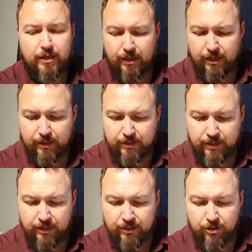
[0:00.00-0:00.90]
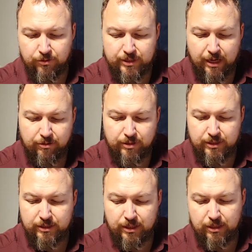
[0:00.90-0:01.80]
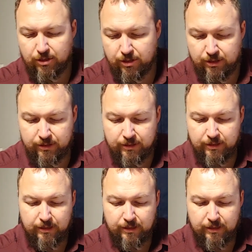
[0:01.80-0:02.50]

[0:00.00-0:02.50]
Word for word: and he goes out to see her